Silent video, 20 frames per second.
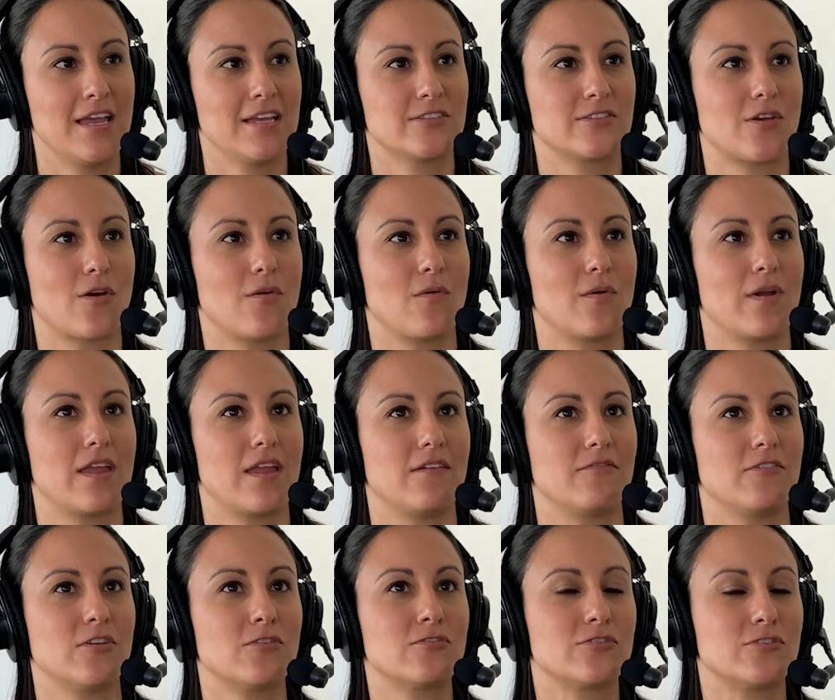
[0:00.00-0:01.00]
So
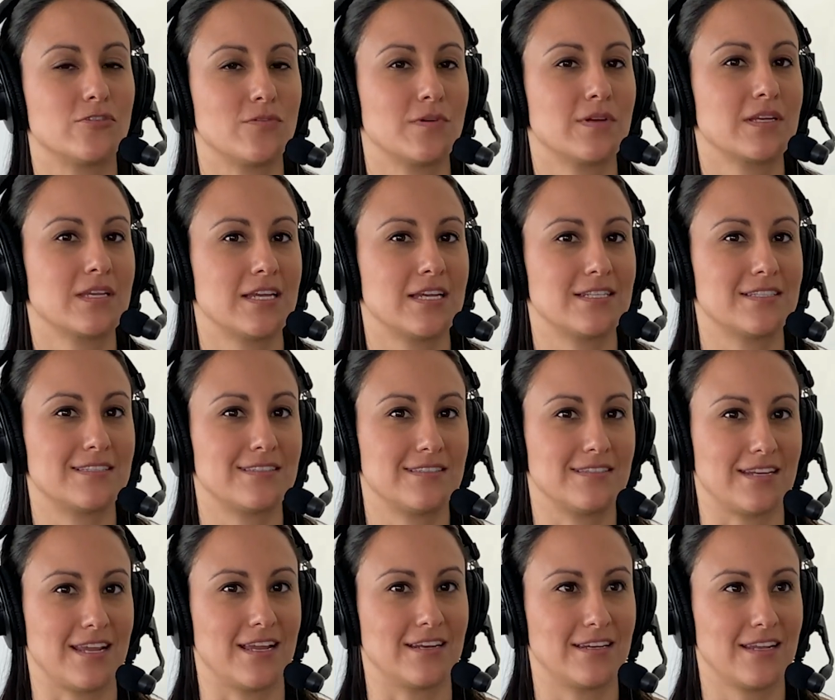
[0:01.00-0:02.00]
if you're doing it
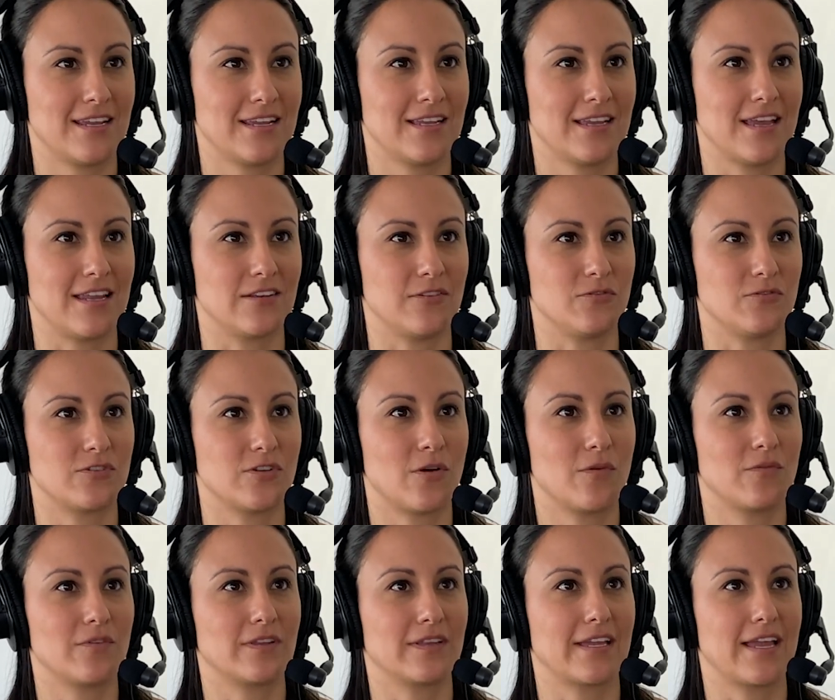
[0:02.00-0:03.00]
standing and you
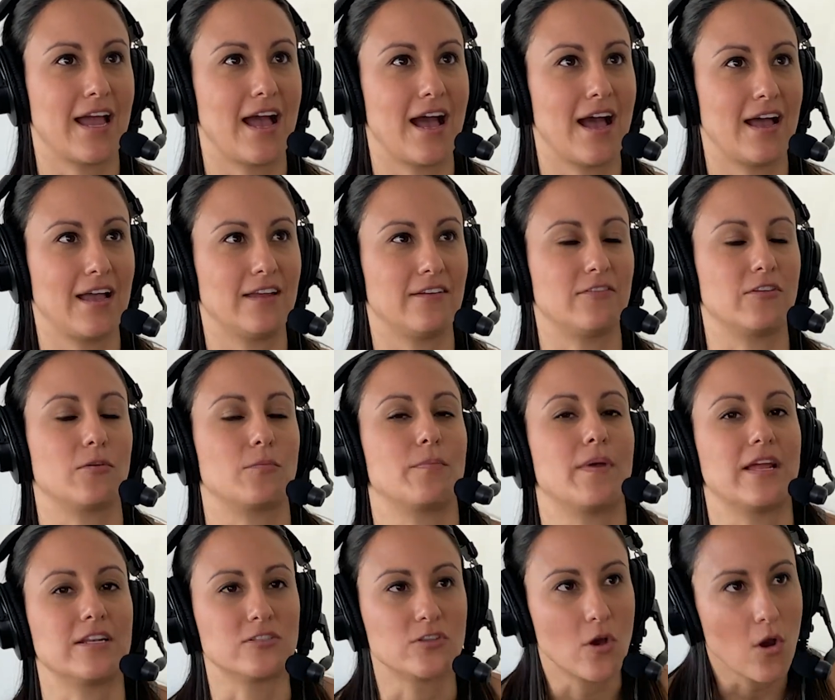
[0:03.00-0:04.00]
don't really, ha- if you're
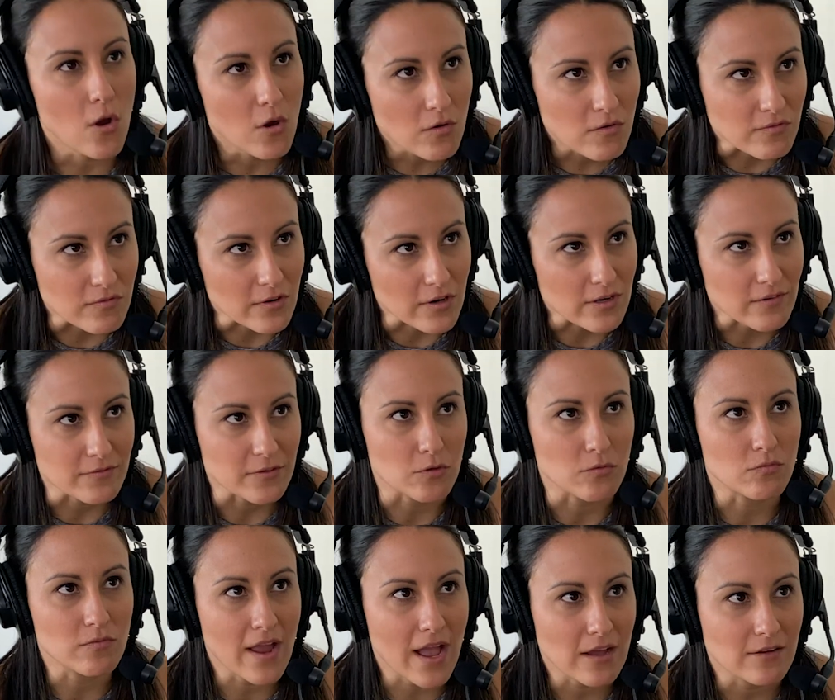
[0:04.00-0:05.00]
bent over, if
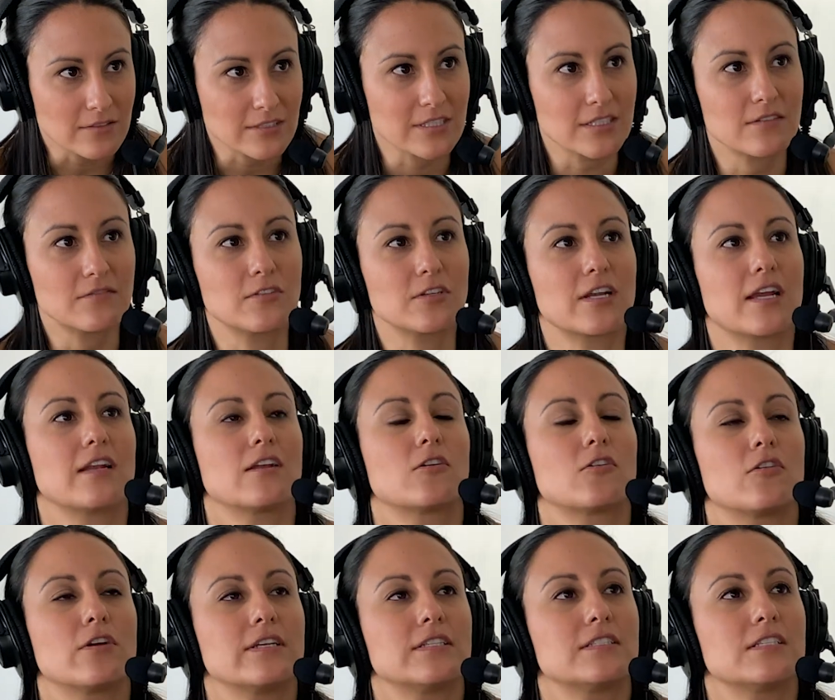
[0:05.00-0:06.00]
you're rounded, if you're kind
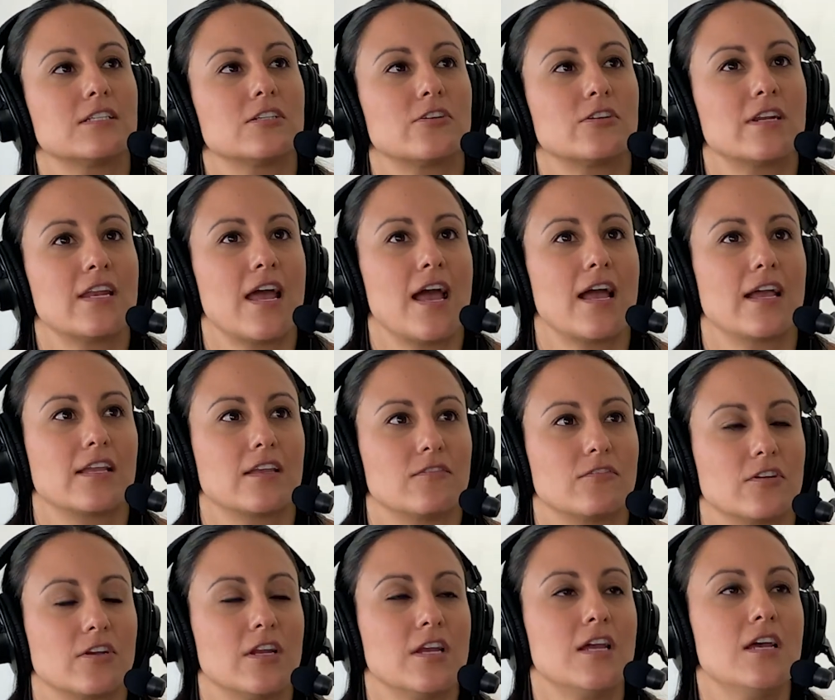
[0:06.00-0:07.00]
of crinked in your neck,
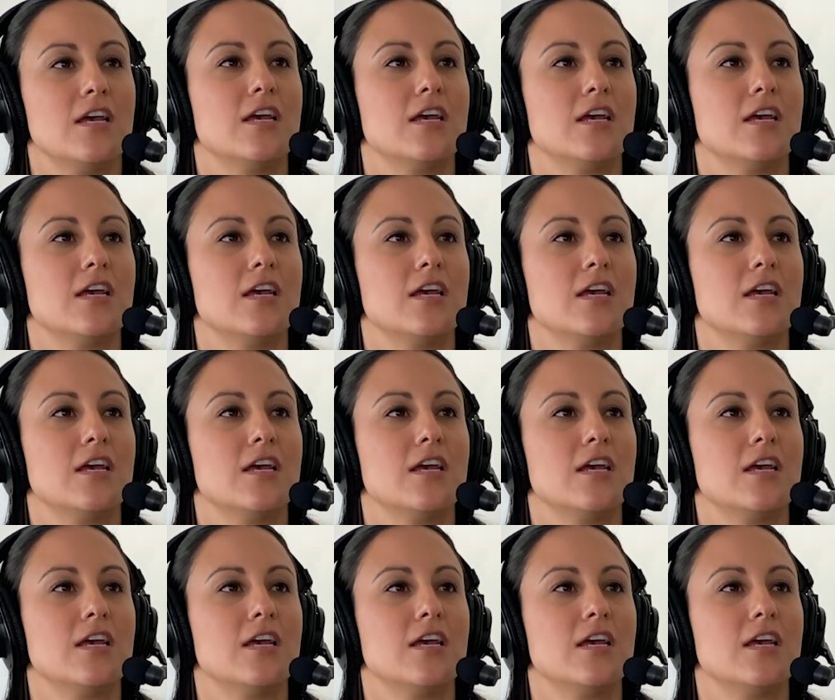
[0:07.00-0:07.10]
if you're,